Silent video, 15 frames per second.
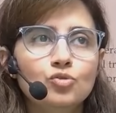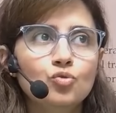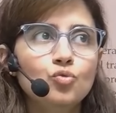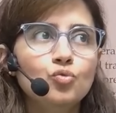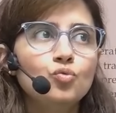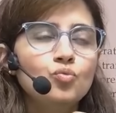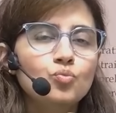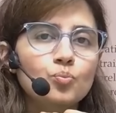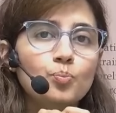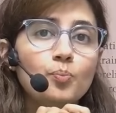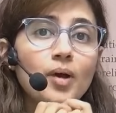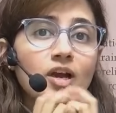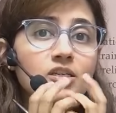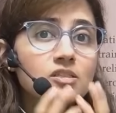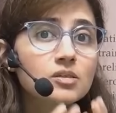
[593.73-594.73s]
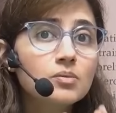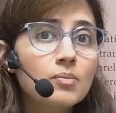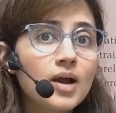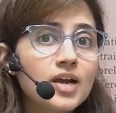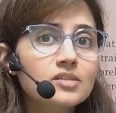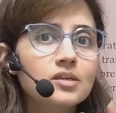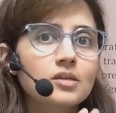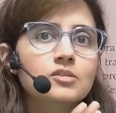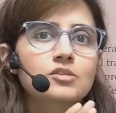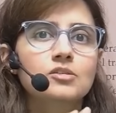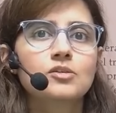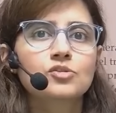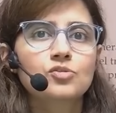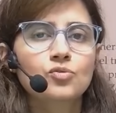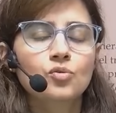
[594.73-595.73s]
to maximize
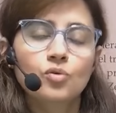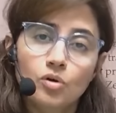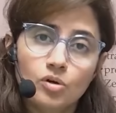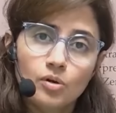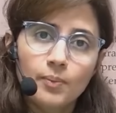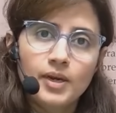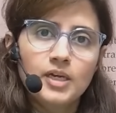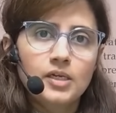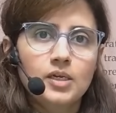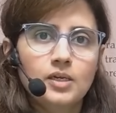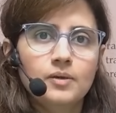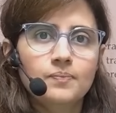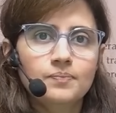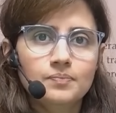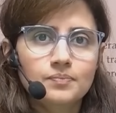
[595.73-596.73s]
its score automatically.